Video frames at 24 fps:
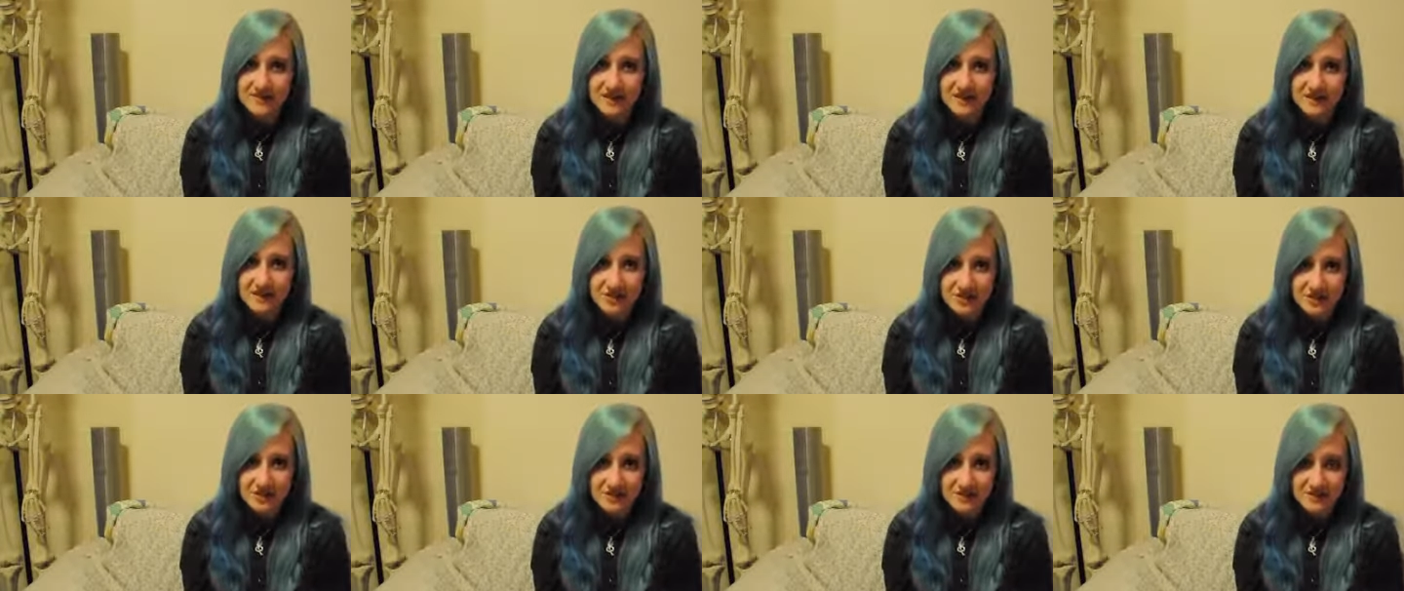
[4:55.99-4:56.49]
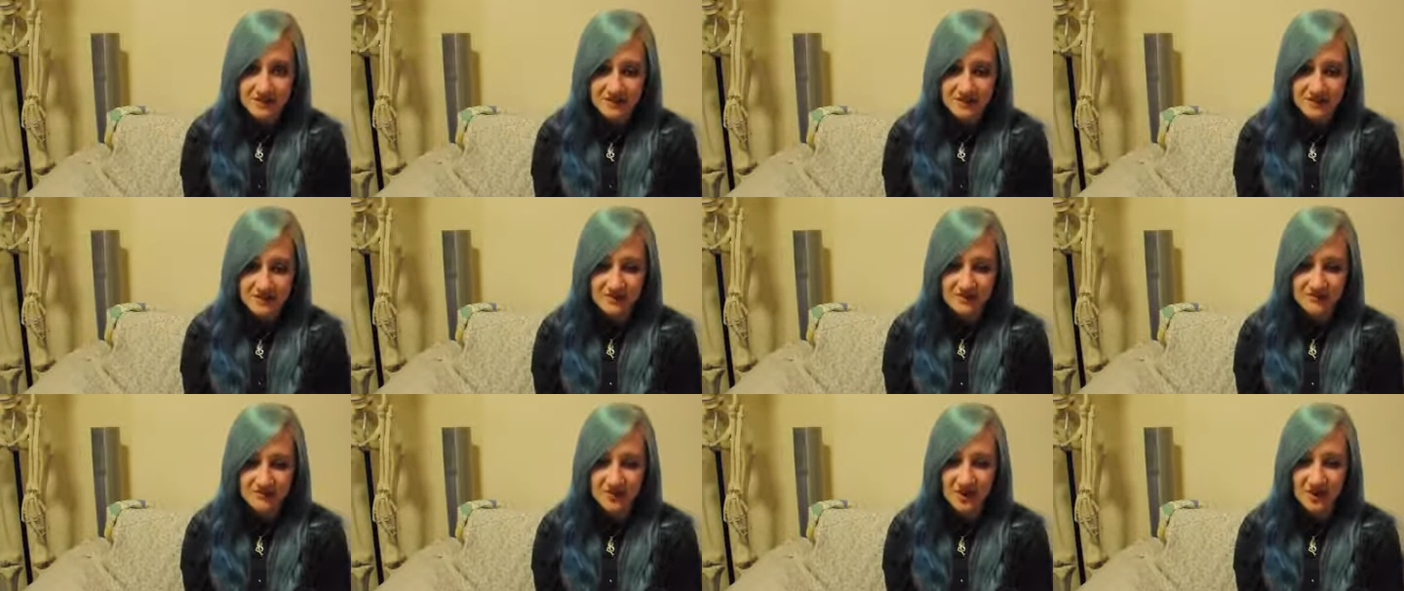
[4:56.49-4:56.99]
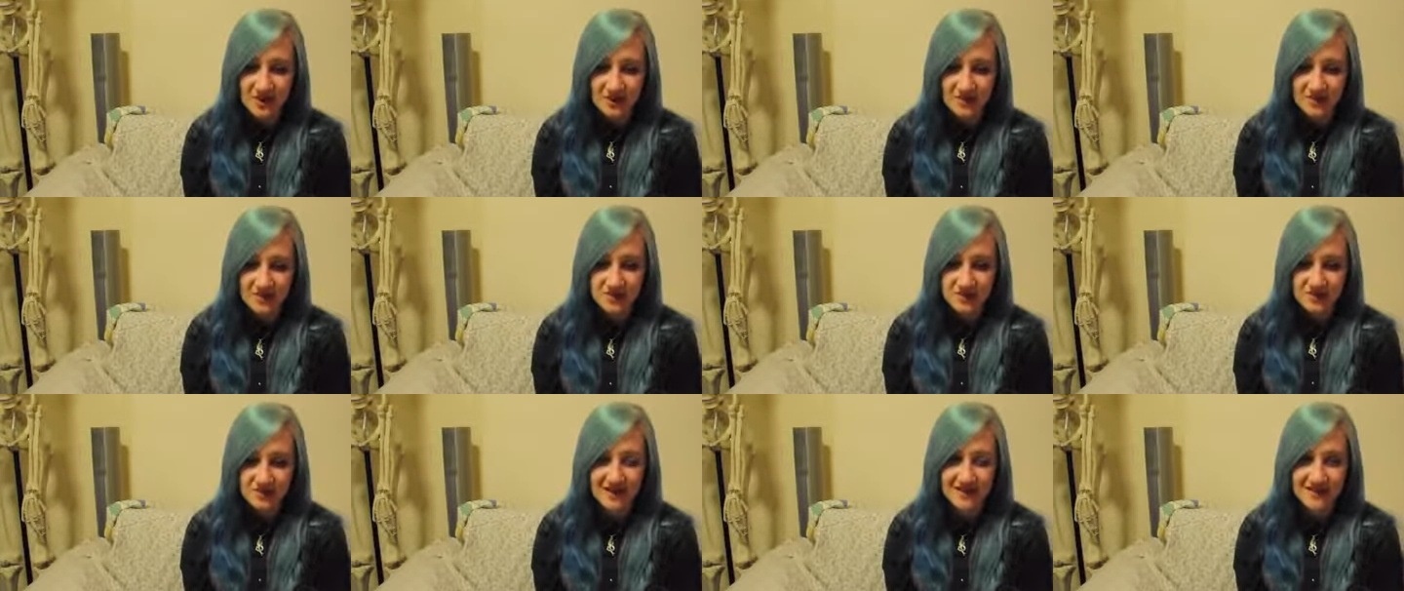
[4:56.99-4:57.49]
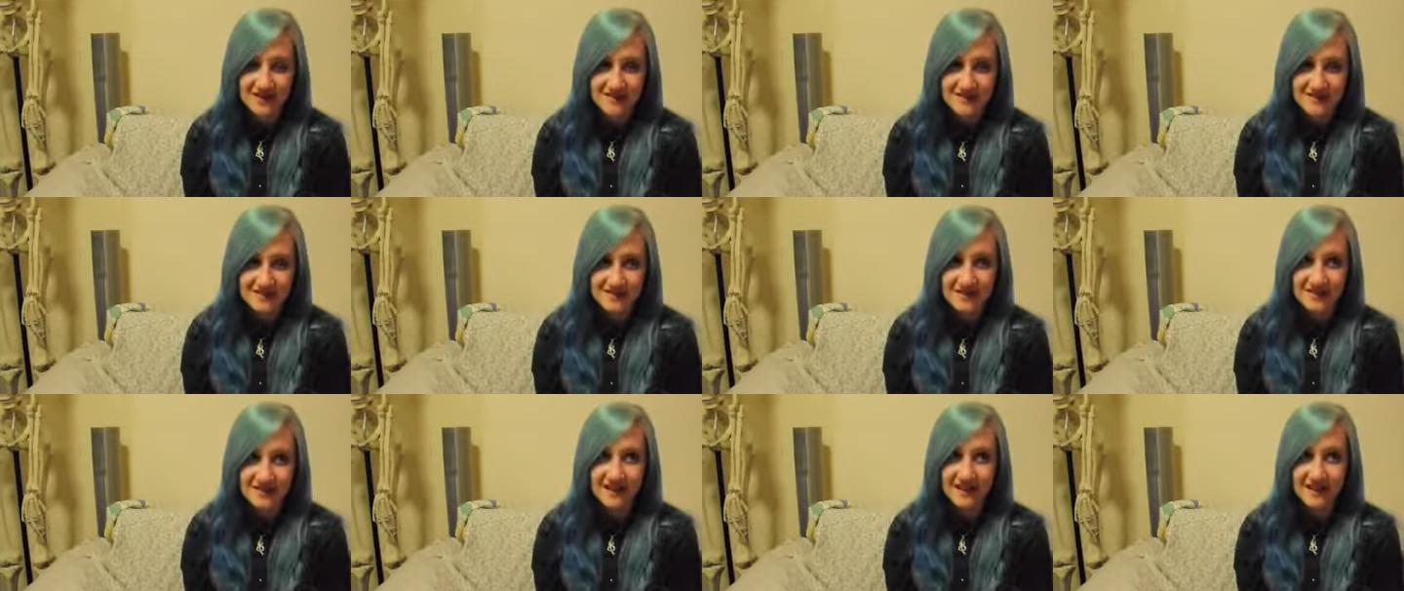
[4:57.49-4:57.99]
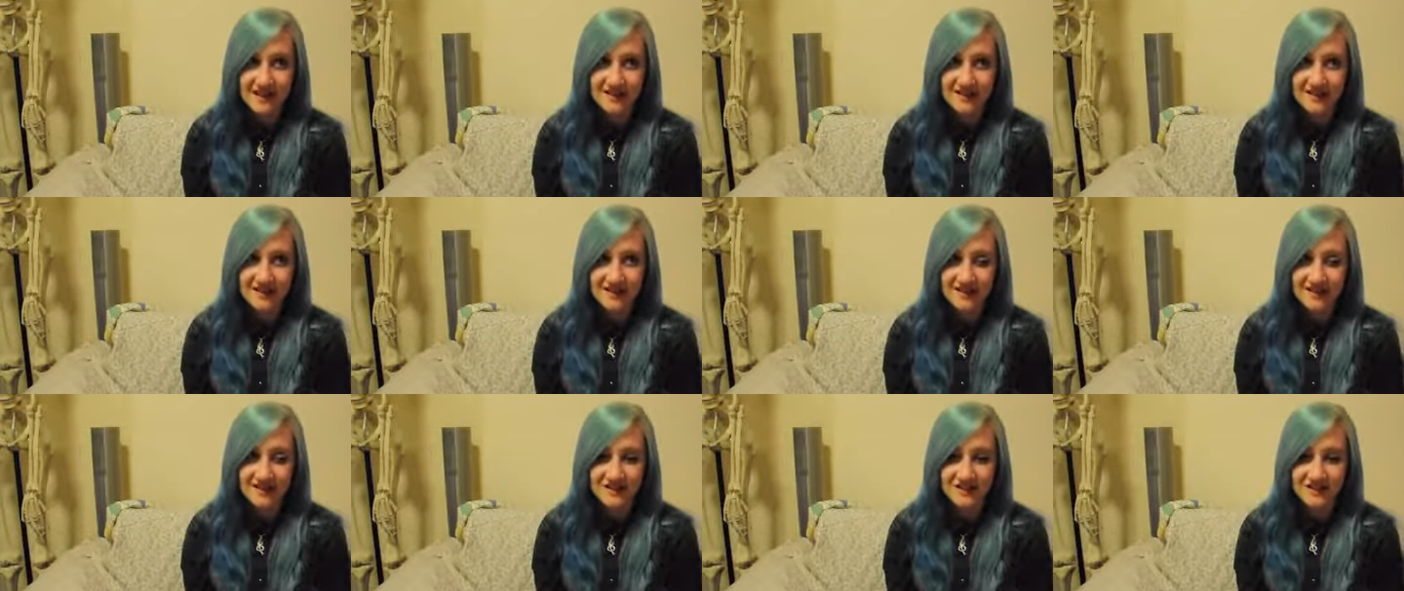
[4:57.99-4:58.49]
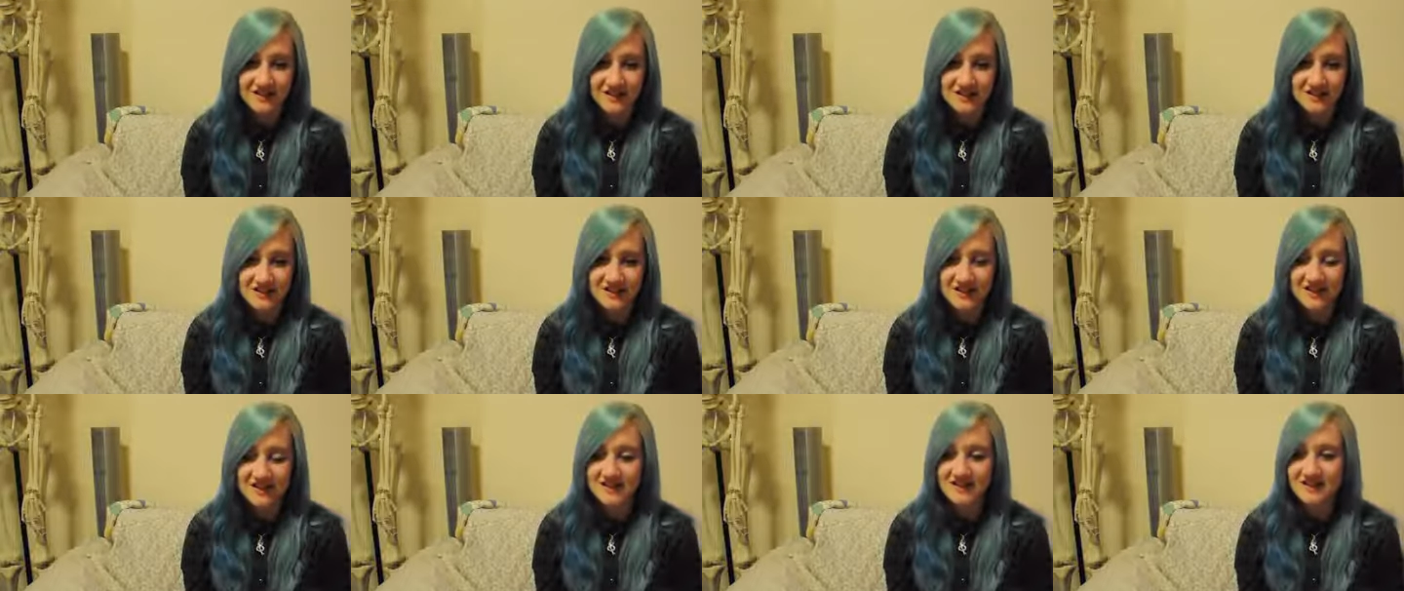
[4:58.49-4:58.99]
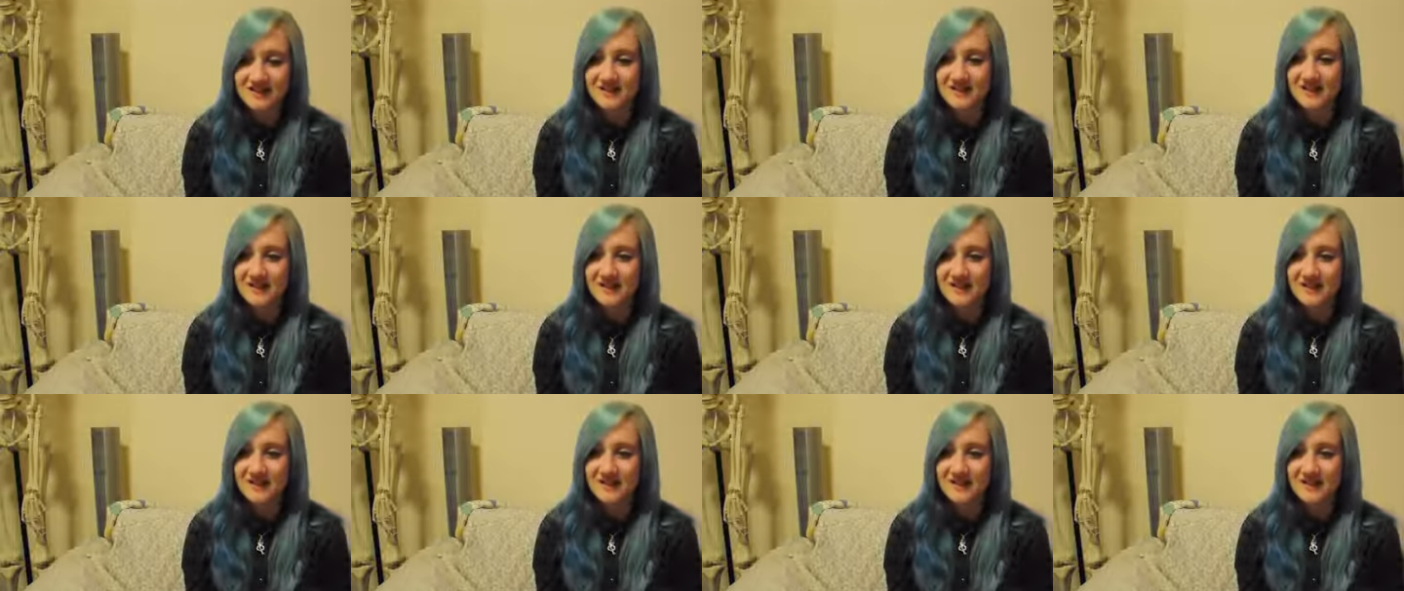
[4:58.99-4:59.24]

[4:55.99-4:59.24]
and she gives them our address, and she says,